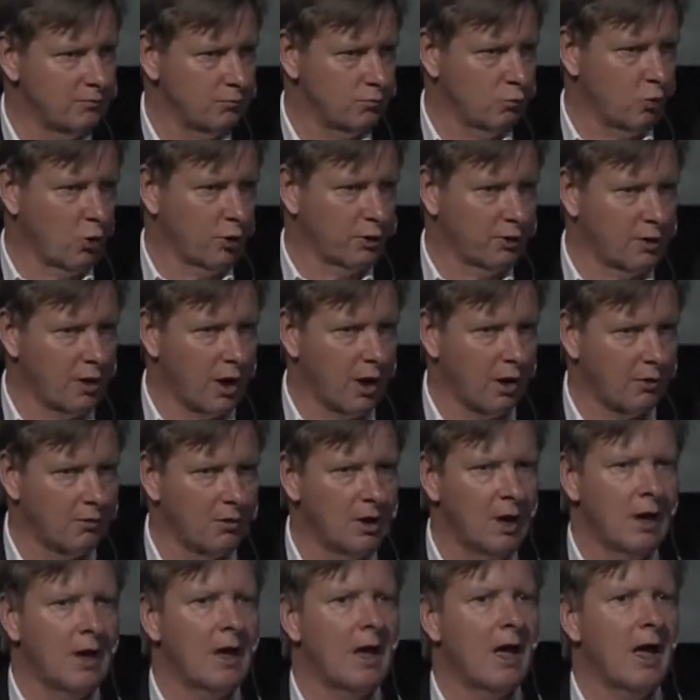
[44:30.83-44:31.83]
want to know.
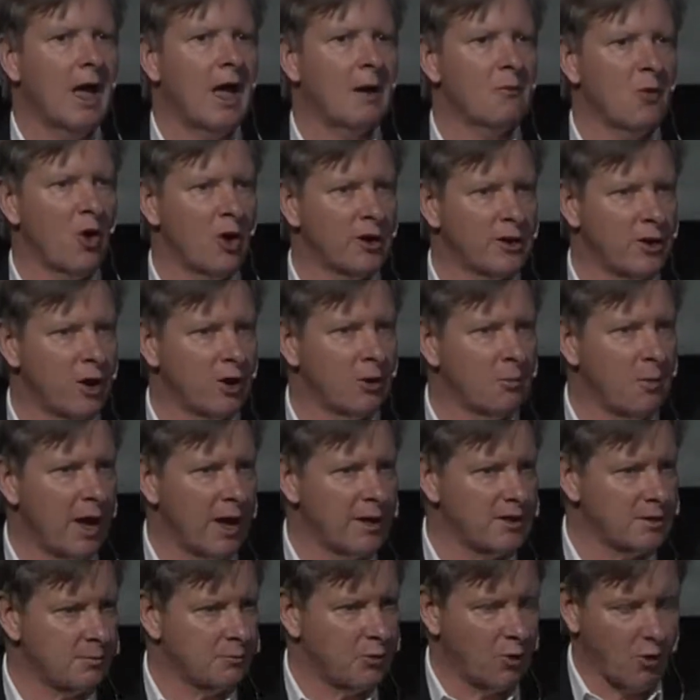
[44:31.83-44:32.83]
Am I going to
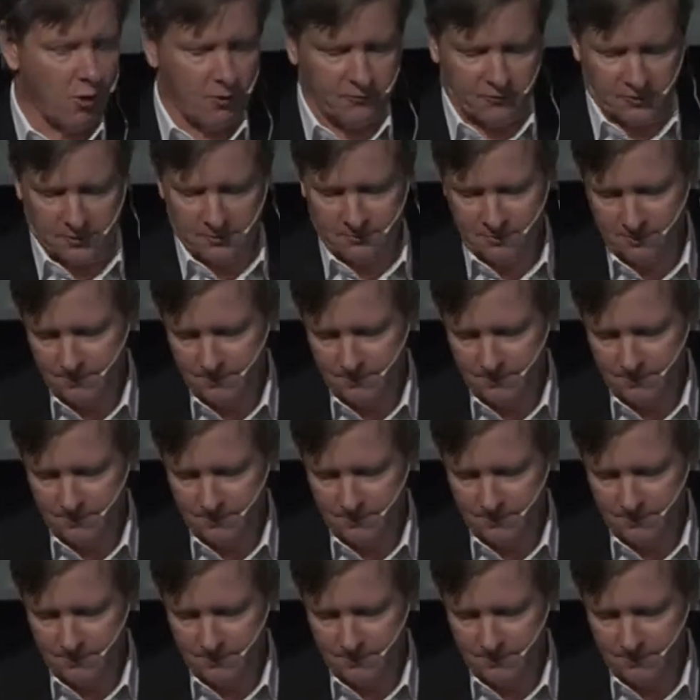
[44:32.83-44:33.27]
make a profit?